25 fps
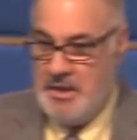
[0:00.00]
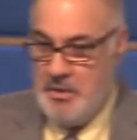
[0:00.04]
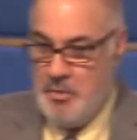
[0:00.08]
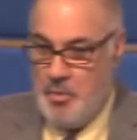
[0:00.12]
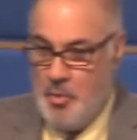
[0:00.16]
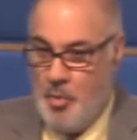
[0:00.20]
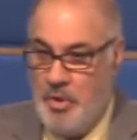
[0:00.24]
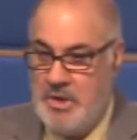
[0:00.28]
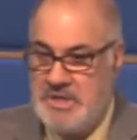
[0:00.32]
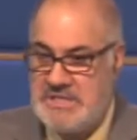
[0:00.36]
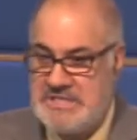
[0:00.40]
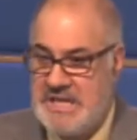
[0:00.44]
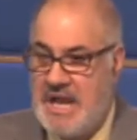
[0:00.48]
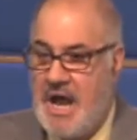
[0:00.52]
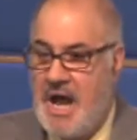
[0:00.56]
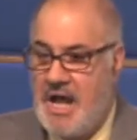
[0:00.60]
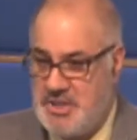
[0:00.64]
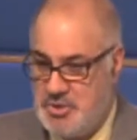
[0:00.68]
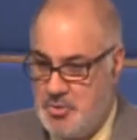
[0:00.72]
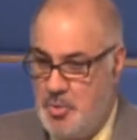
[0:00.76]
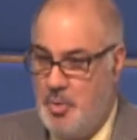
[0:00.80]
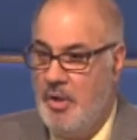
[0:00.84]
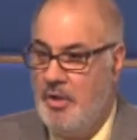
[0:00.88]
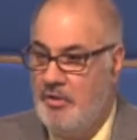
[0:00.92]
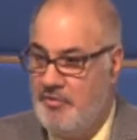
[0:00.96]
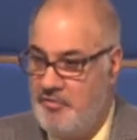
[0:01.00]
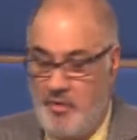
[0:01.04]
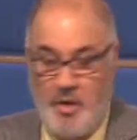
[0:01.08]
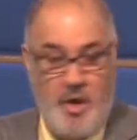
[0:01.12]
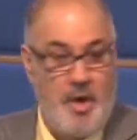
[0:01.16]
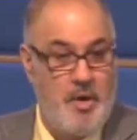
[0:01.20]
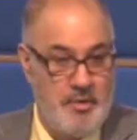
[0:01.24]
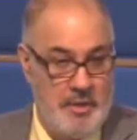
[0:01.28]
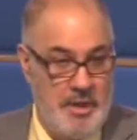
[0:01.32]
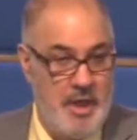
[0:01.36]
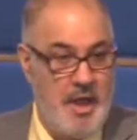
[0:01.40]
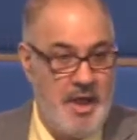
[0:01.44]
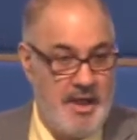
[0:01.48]
what is God's will for
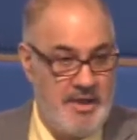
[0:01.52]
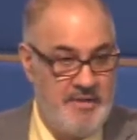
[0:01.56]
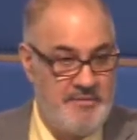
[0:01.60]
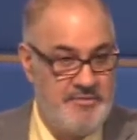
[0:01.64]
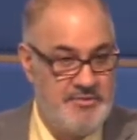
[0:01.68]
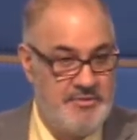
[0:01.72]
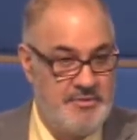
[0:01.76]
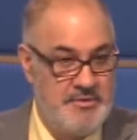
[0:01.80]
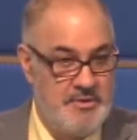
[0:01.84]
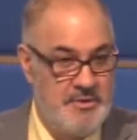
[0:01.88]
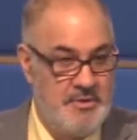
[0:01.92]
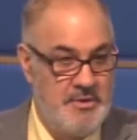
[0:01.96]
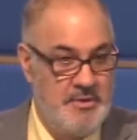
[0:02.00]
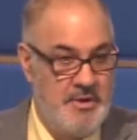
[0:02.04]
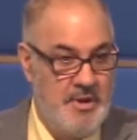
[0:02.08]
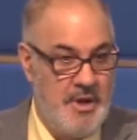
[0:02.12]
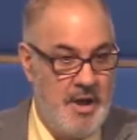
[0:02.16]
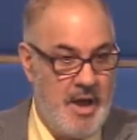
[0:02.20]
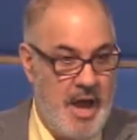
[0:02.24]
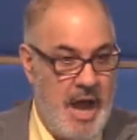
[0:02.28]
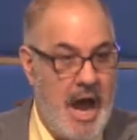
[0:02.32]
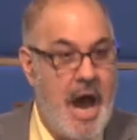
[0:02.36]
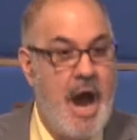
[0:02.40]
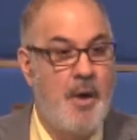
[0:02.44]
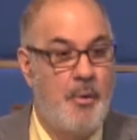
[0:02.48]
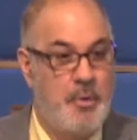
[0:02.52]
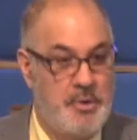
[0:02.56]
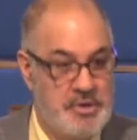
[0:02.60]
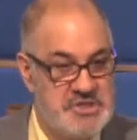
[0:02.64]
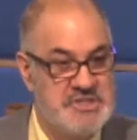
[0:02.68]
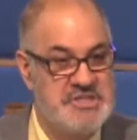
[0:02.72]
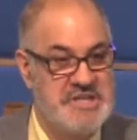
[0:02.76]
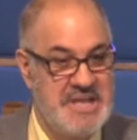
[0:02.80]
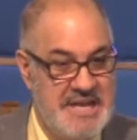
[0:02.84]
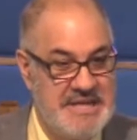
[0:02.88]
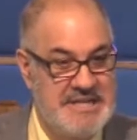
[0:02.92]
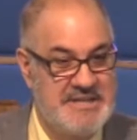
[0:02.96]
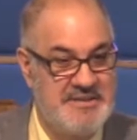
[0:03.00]
our lives? Our
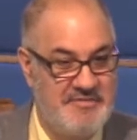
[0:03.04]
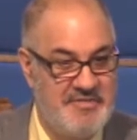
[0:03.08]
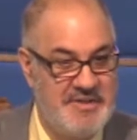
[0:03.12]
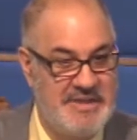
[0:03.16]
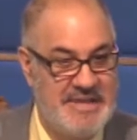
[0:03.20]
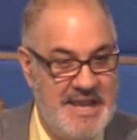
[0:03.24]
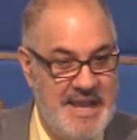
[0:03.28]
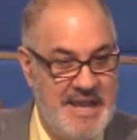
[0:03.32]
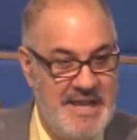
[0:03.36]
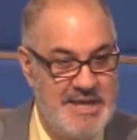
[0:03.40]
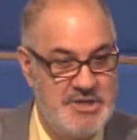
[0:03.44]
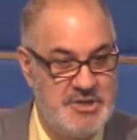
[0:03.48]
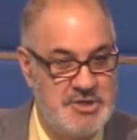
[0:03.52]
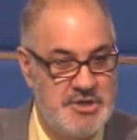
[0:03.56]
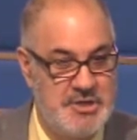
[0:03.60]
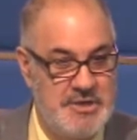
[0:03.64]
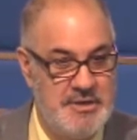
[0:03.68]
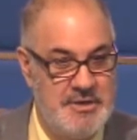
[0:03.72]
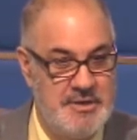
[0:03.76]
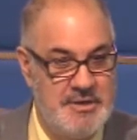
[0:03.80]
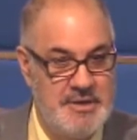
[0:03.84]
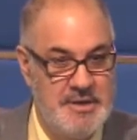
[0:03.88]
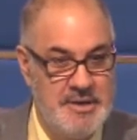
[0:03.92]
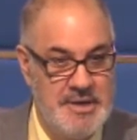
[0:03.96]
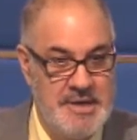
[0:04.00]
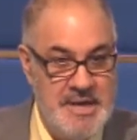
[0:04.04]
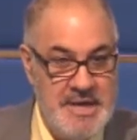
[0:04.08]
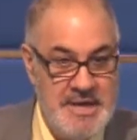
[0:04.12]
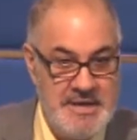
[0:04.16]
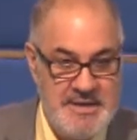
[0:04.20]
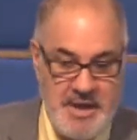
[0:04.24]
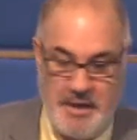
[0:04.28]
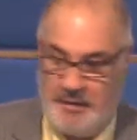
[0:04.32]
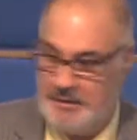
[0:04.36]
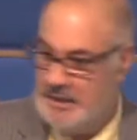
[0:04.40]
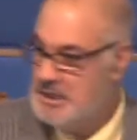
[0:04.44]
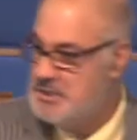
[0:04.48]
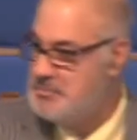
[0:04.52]
sanctification.
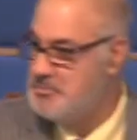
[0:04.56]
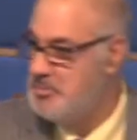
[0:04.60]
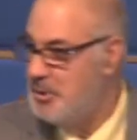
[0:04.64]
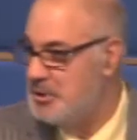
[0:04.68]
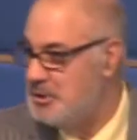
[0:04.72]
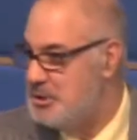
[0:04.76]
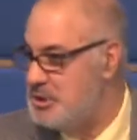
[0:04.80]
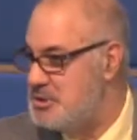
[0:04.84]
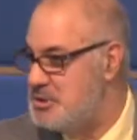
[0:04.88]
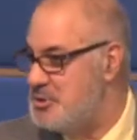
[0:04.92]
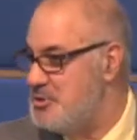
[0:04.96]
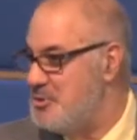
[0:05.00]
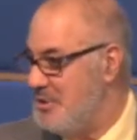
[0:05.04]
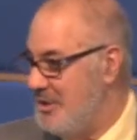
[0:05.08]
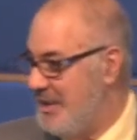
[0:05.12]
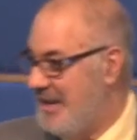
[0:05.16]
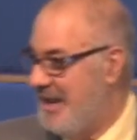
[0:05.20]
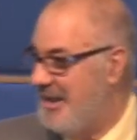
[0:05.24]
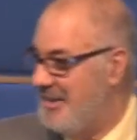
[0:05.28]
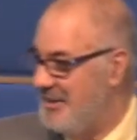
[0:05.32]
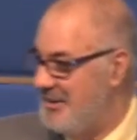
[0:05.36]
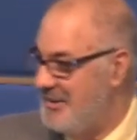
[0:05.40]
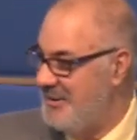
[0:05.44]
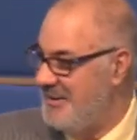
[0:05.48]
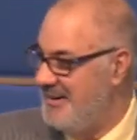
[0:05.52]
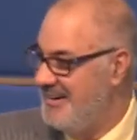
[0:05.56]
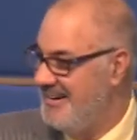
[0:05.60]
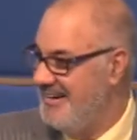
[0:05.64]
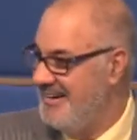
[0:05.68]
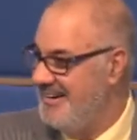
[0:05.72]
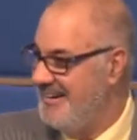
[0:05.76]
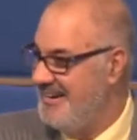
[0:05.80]
Now let's put the two together.